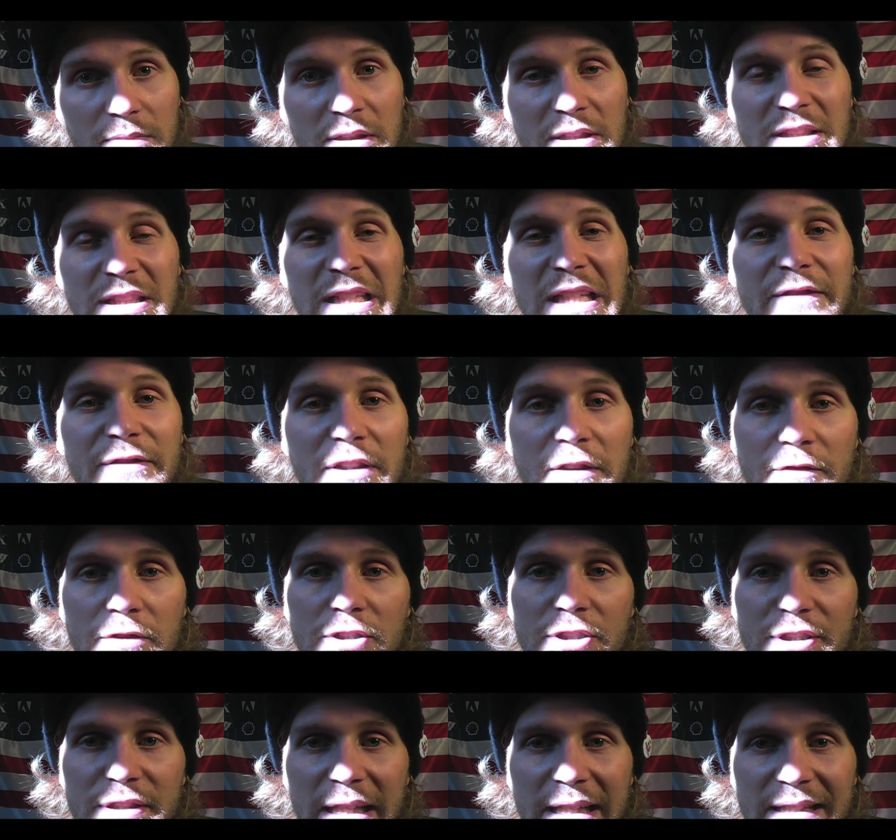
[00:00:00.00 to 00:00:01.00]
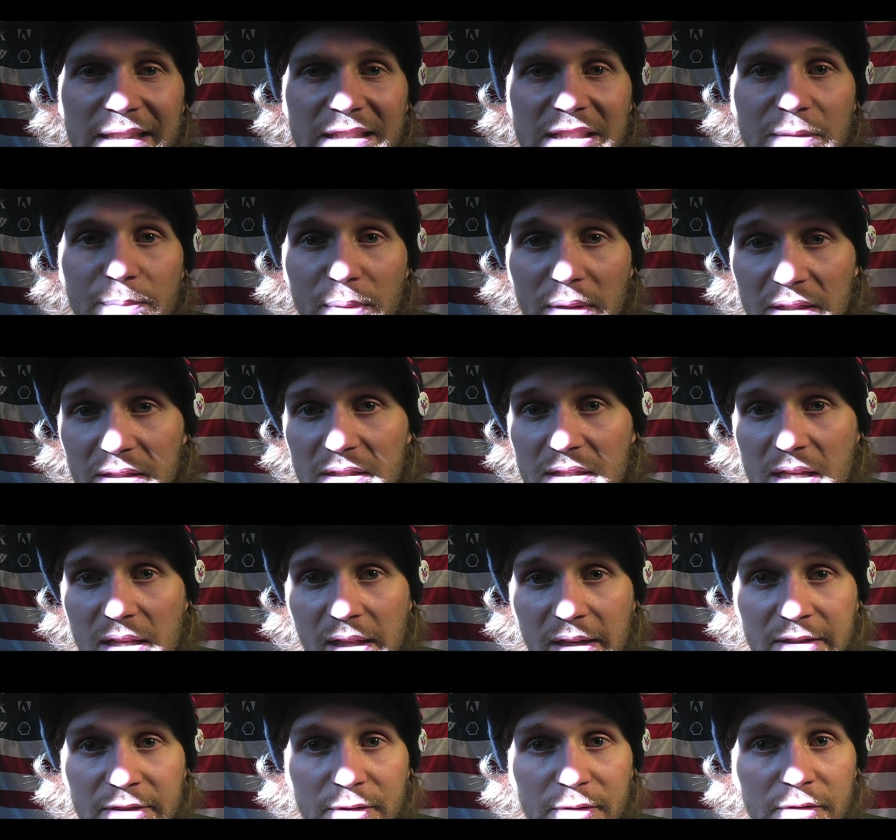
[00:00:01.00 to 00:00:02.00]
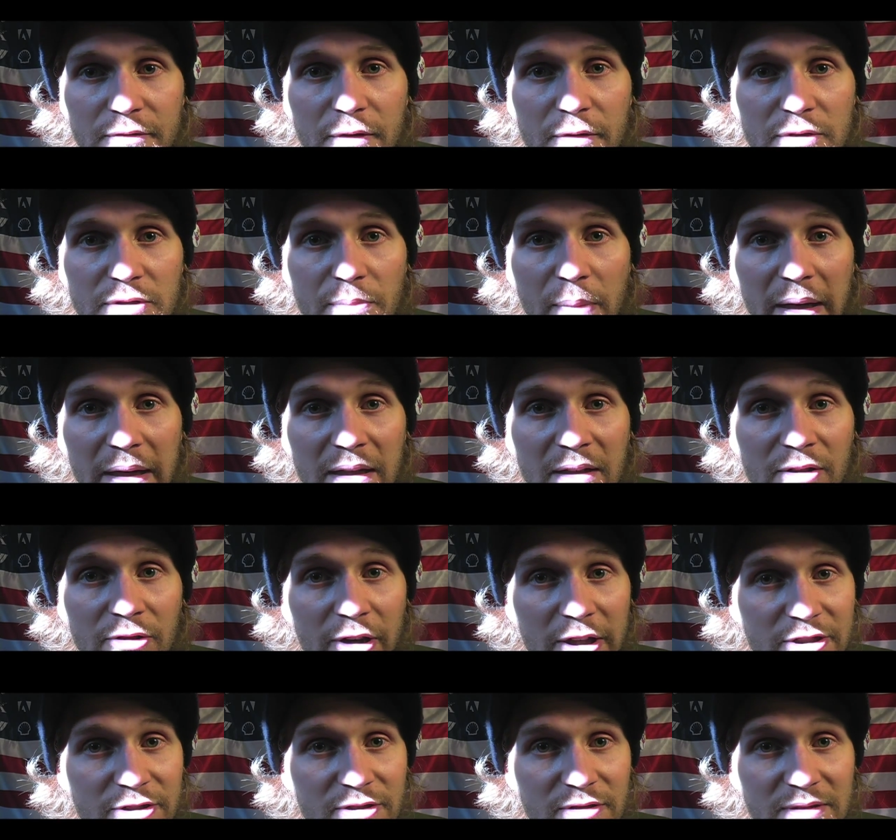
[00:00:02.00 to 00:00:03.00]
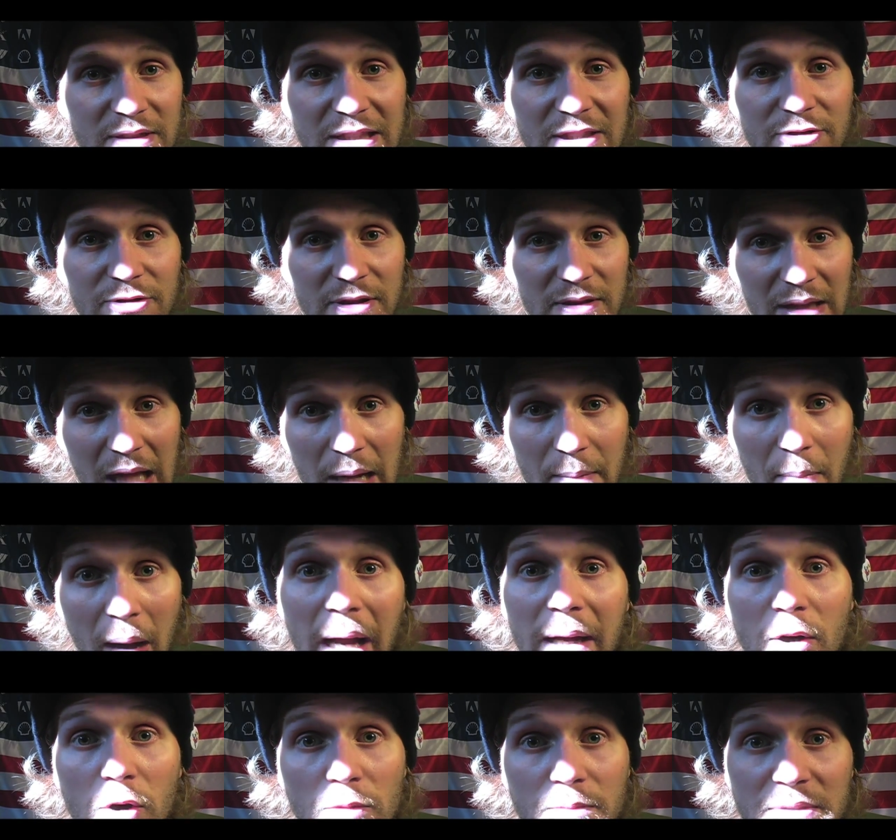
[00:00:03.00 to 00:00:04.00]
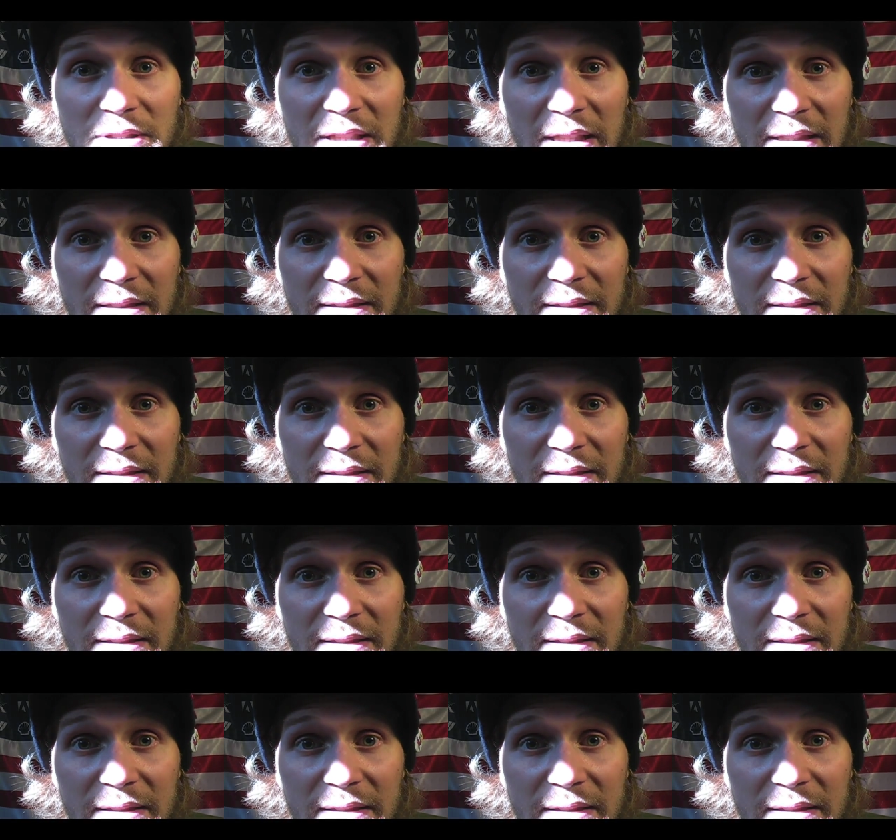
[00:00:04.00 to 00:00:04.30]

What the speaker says: Because even if your state splits the electoral votes by congressional district like my home state